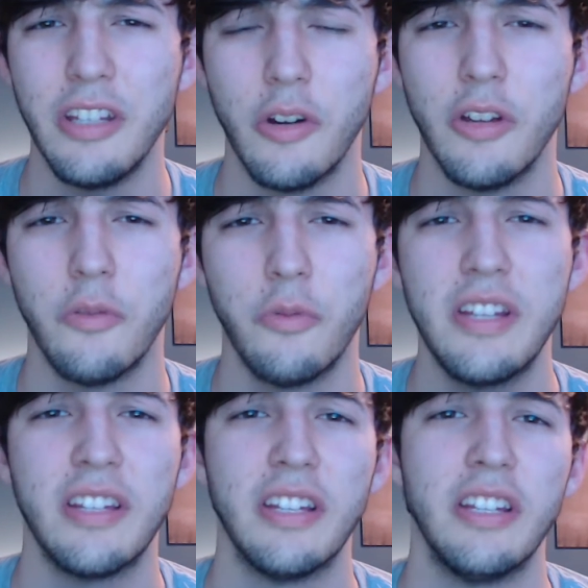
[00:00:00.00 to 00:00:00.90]

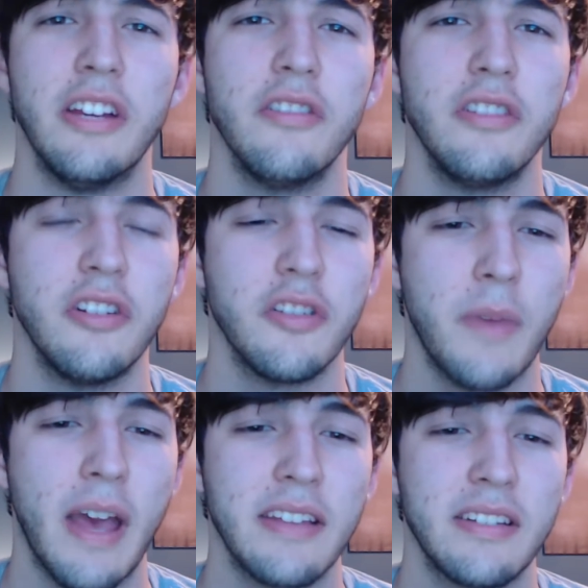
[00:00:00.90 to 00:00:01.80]
recent years and years
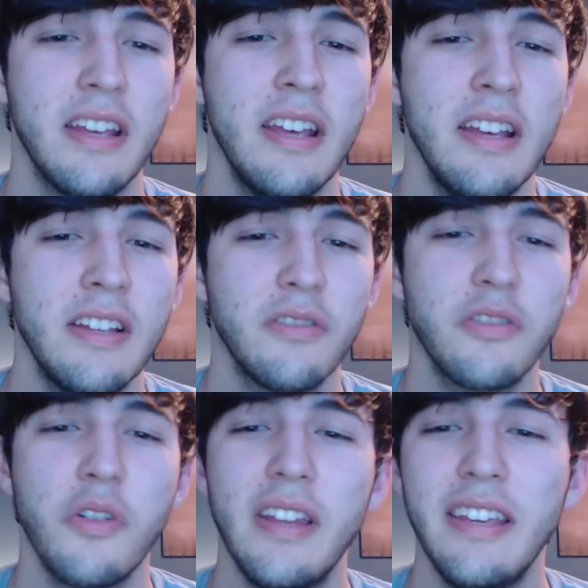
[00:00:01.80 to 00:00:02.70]
past. So let's
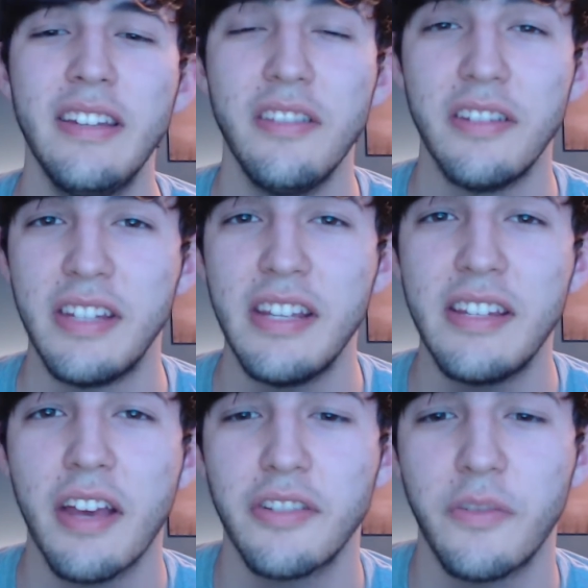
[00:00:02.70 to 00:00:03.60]
go ahead and get into the
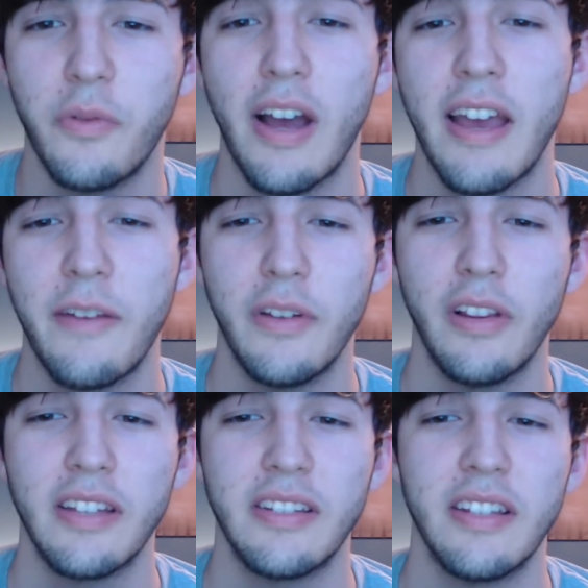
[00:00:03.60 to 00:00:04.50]
details of why I feel
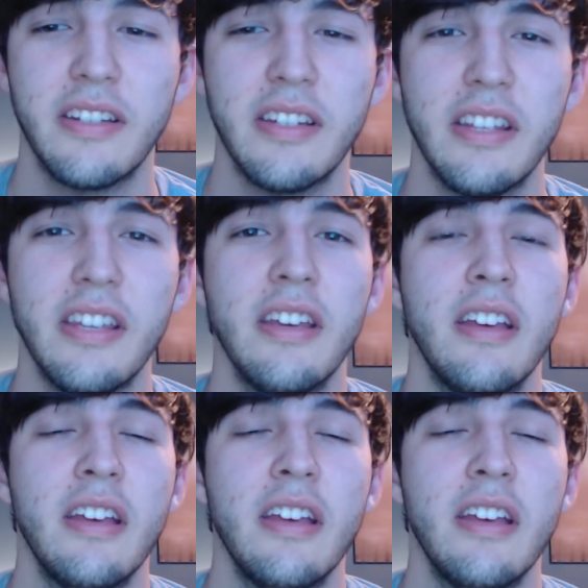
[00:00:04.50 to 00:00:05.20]
like Tennessee